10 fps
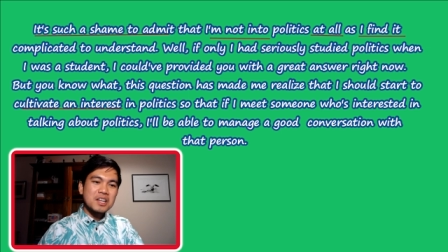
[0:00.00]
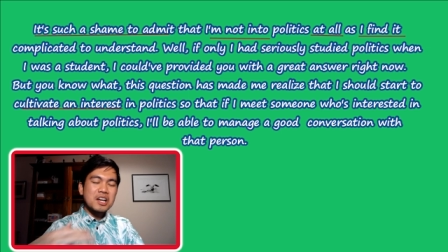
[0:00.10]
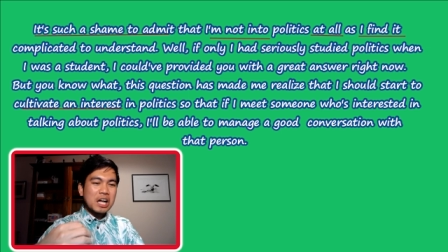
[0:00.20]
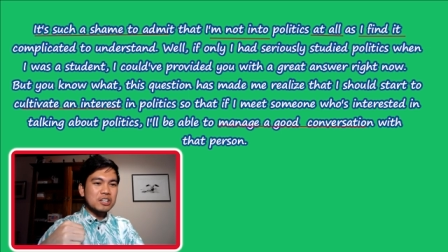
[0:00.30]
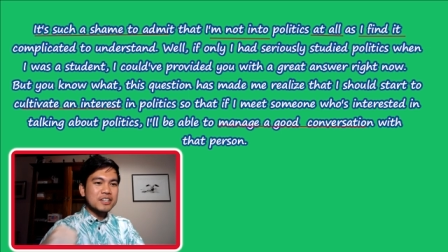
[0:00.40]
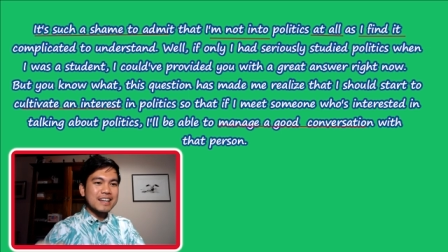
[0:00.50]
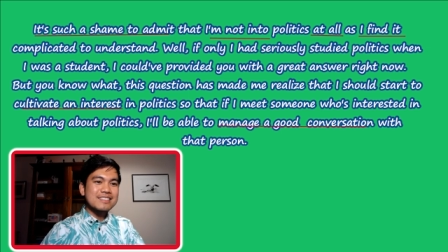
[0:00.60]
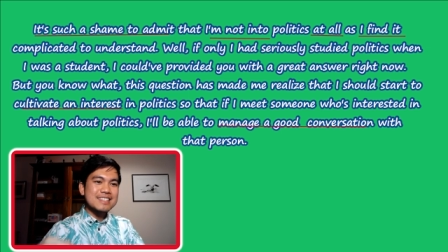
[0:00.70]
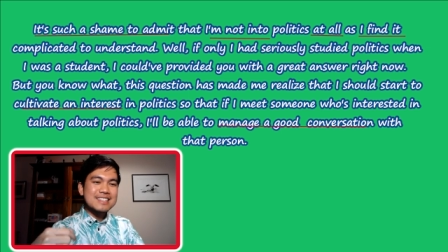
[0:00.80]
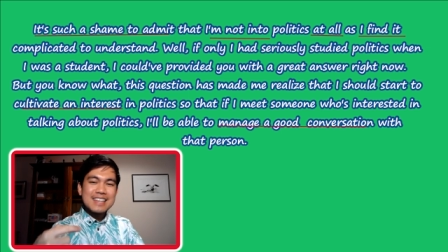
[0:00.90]
Look at the
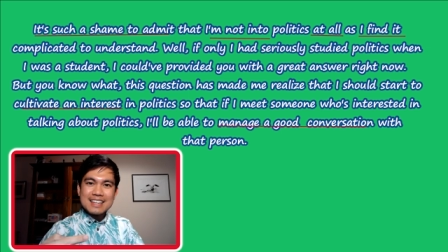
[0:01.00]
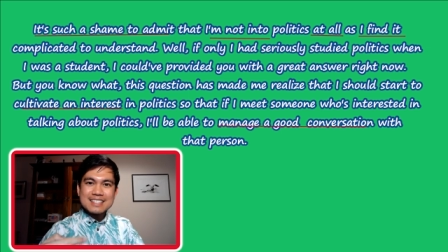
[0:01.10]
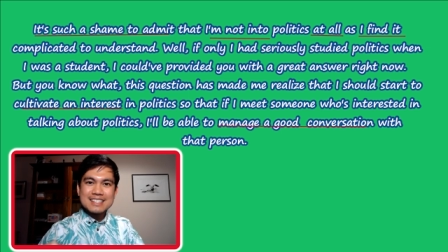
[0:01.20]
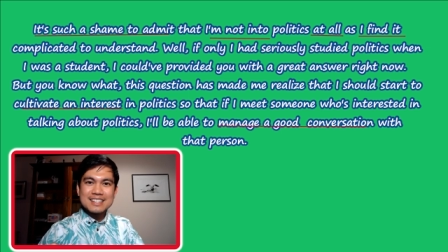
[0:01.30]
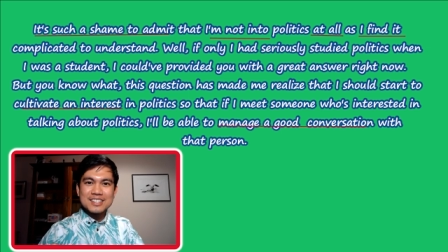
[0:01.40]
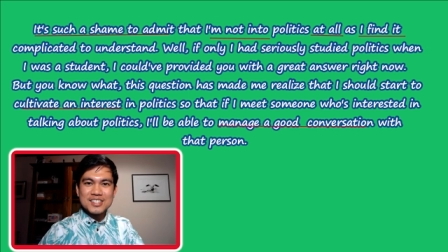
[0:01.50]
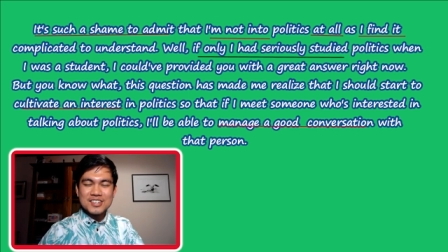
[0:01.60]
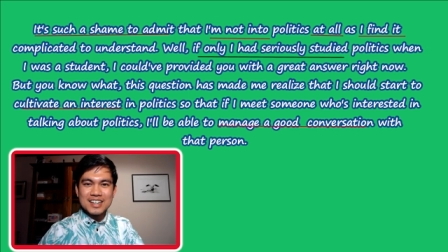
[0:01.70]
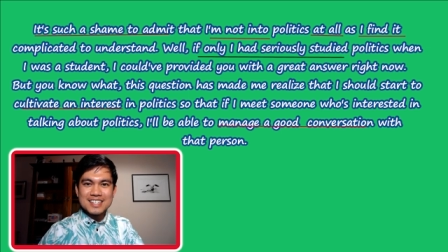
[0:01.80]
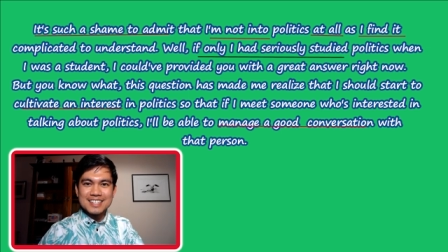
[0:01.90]
sentence
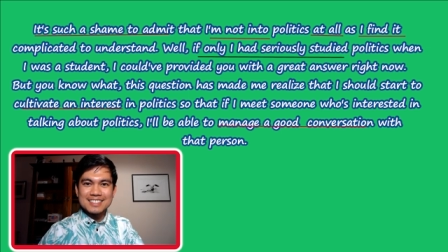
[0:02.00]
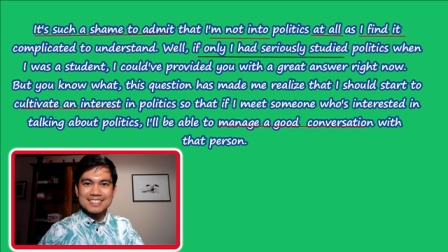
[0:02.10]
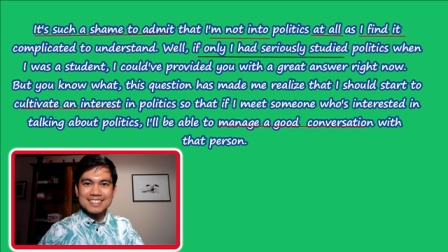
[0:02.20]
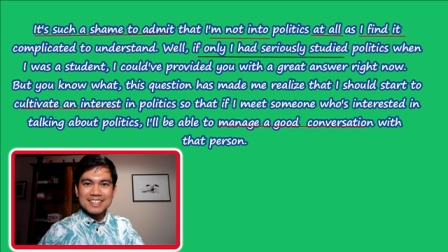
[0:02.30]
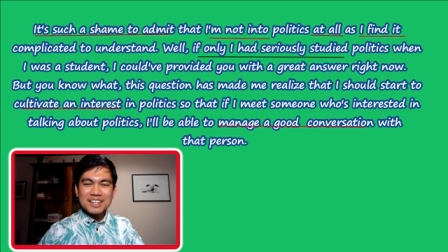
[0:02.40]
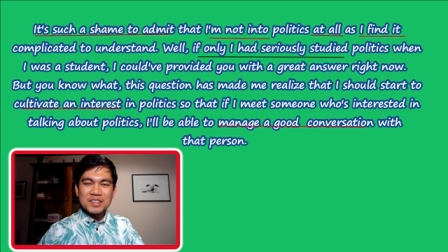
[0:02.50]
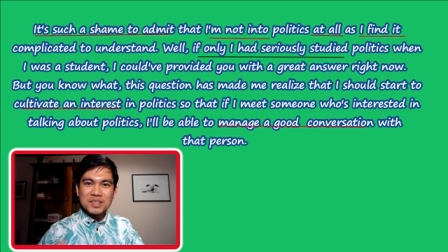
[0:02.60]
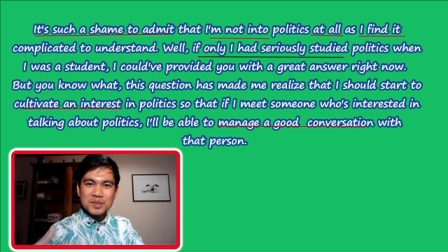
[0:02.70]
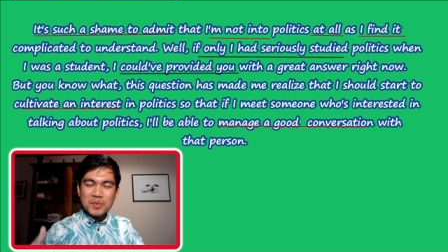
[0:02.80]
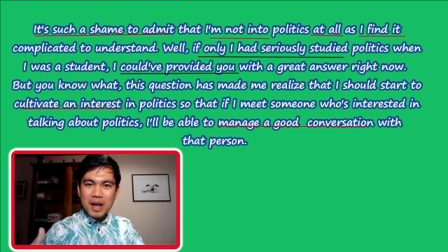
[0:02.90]
construction, the
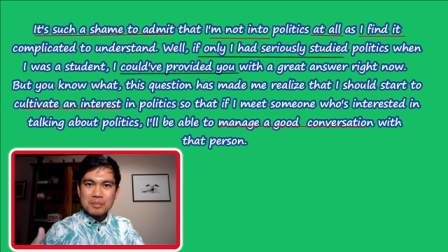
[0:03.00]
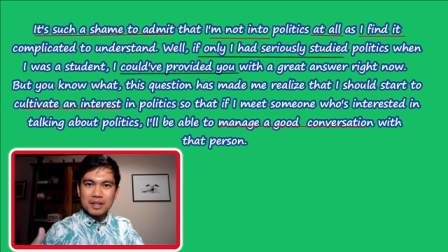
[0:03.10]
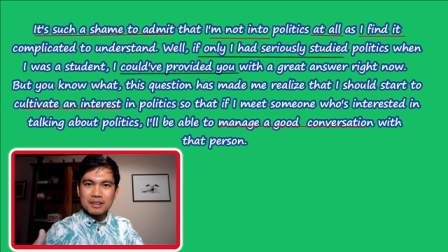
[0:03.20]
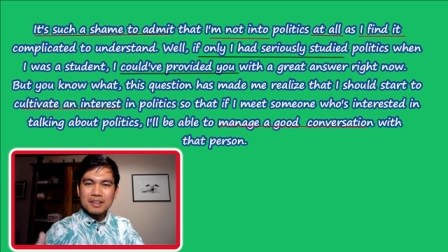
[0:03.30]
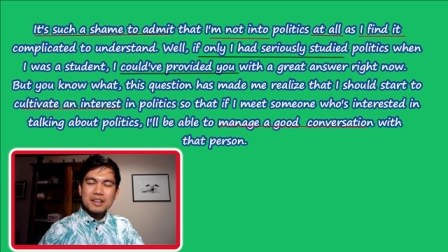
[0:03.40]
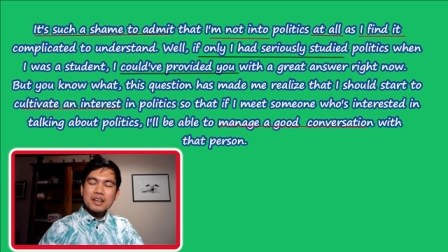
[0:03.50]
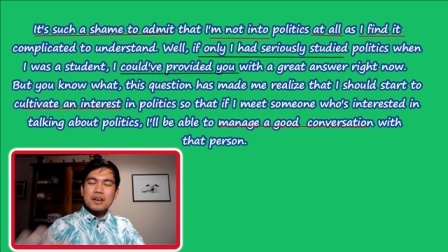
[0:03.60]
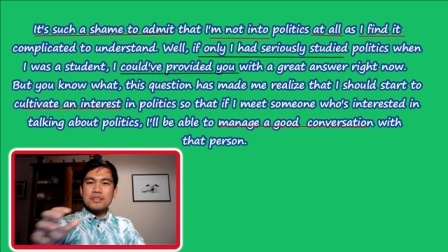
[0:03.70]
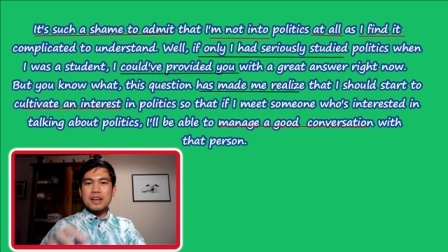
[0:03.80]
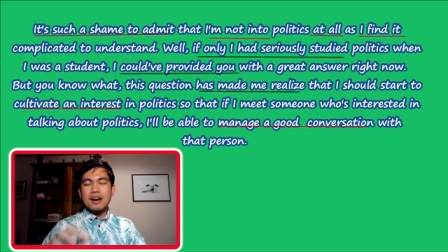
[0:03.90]
grammar.
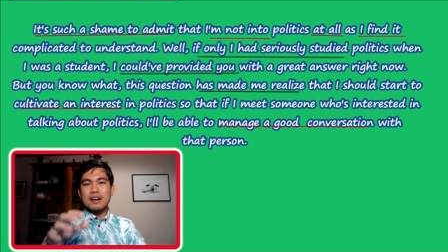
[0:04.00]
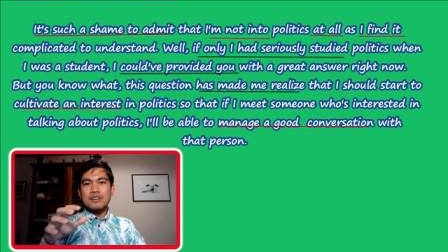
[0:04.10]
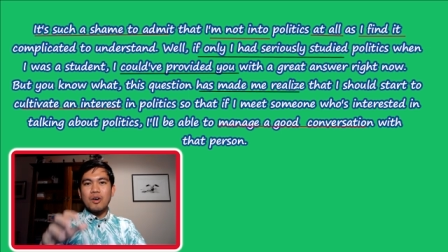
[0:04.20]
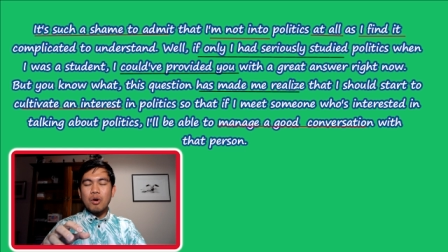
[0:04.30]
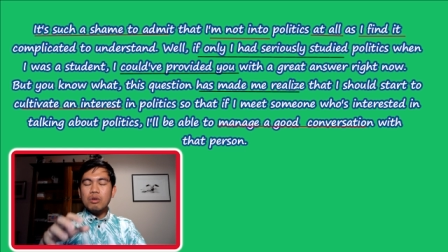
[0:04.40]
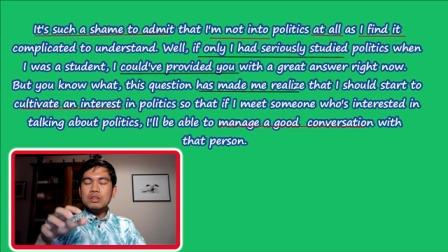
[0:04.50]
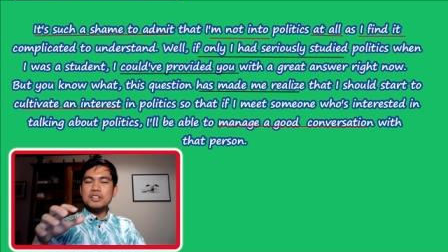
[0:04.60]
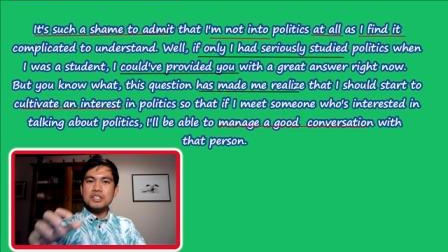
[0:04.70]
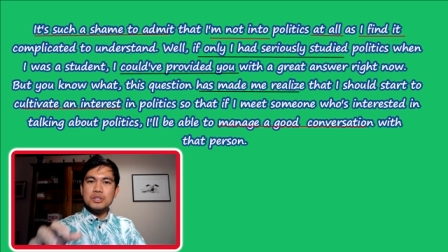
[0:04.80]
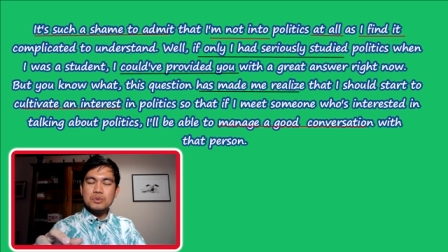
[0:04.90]
They are all
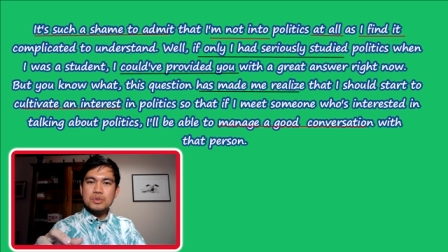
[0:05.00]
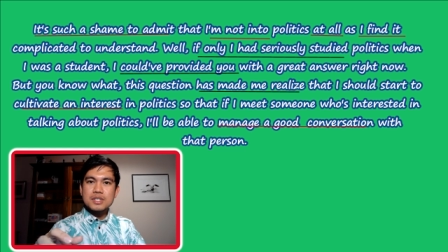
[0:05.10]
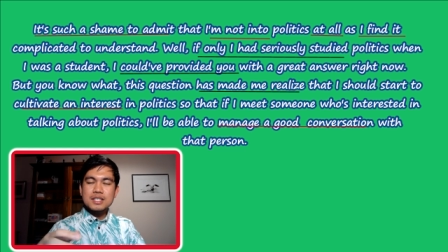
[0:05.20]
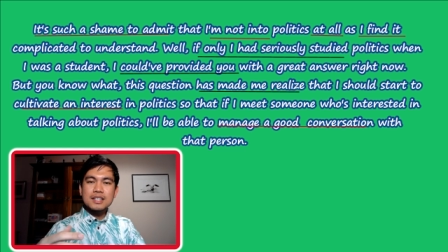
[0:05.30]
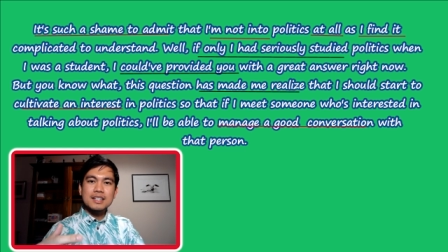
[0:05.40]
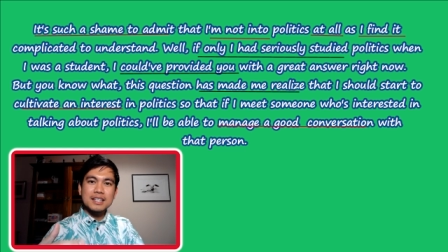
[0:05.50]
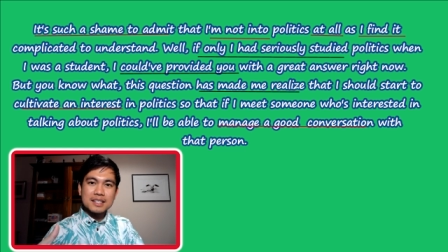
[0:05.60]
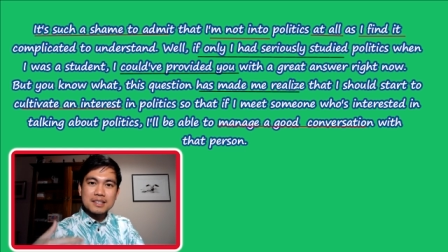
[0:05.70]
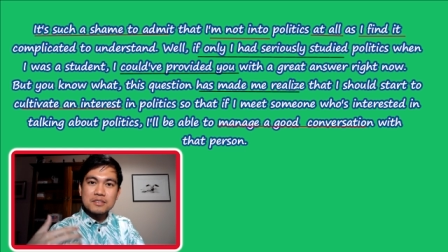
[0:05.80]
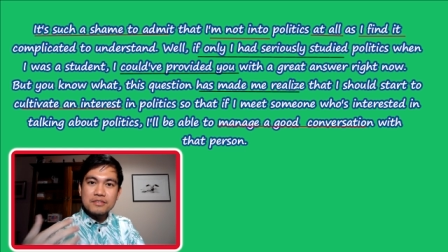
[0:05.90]
used in an
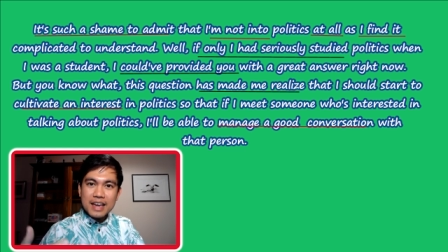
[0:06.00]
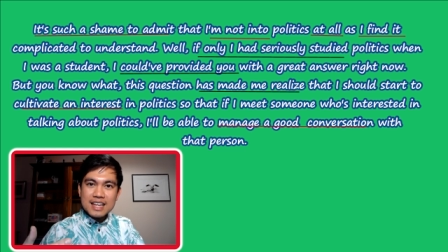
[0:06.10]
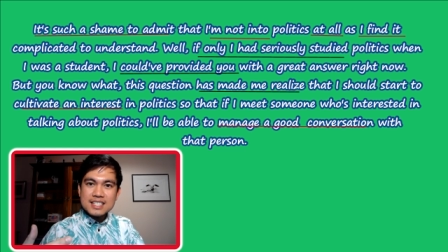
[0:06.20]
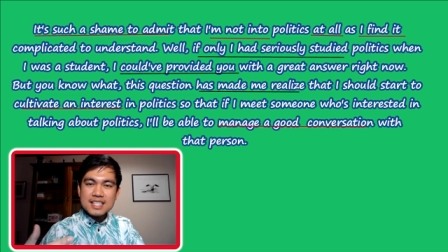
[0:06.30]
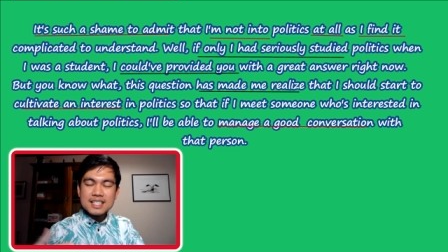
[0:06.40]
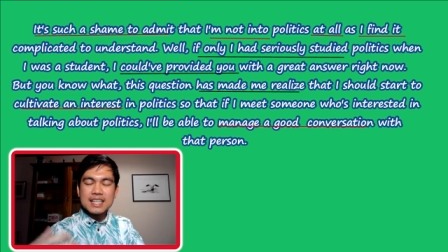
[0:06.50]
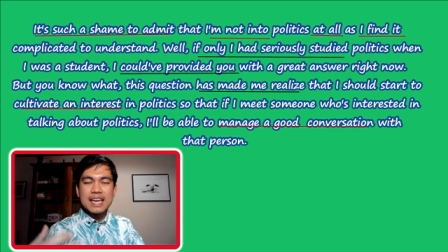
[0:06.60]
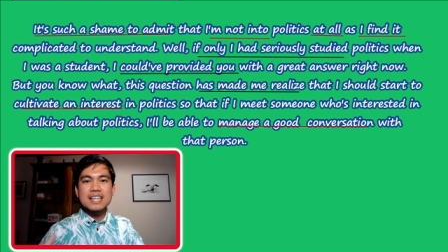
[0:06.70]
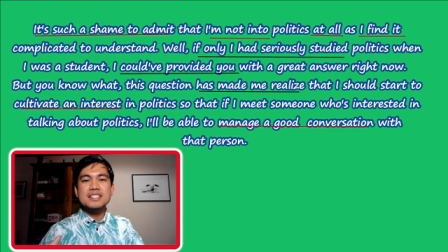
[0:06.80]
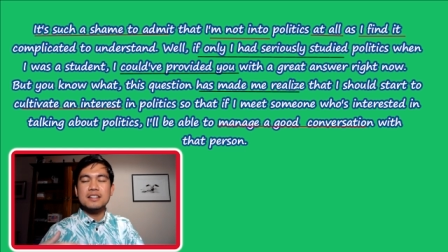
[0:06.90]
advanced
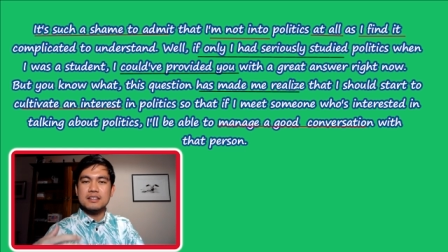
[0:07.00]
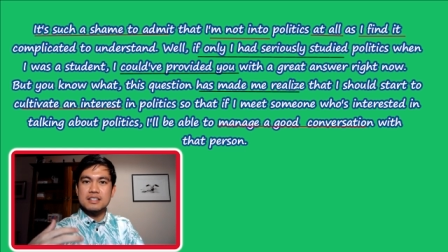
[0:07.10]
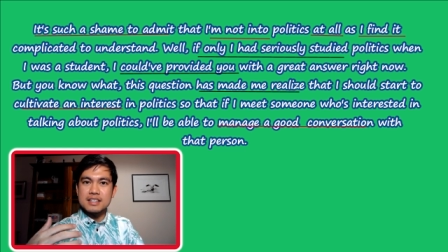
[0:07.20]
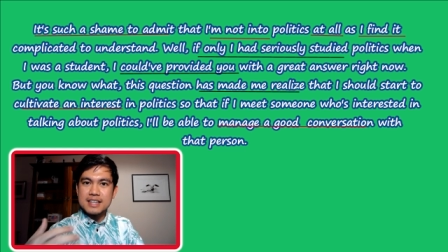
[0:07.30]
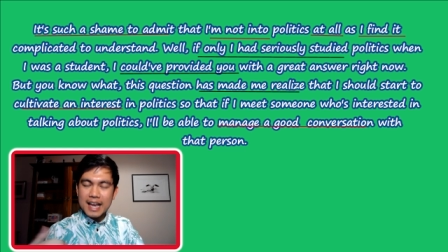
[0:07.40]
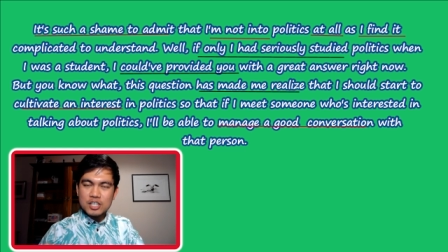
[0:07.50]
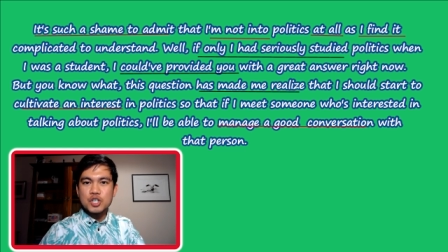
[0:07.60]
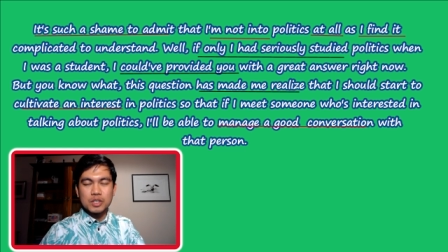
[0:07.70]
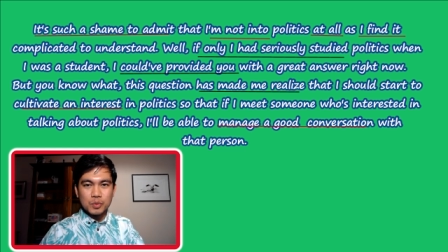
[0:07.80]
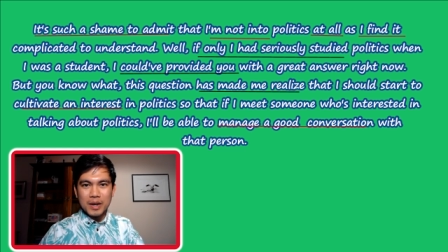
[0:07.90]
and
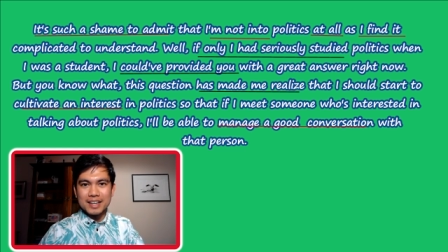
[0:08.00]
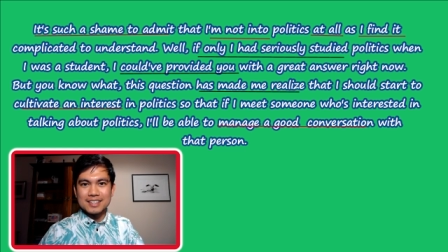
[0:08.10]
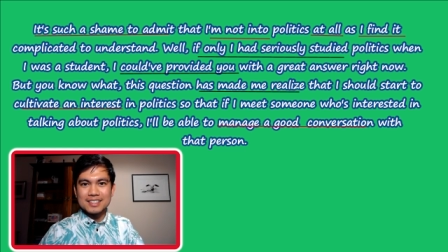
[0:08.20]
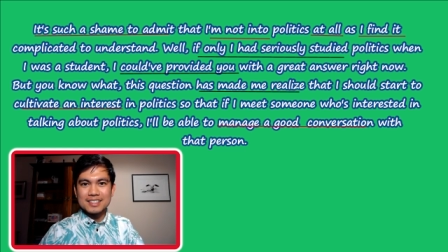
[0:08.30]
natural way.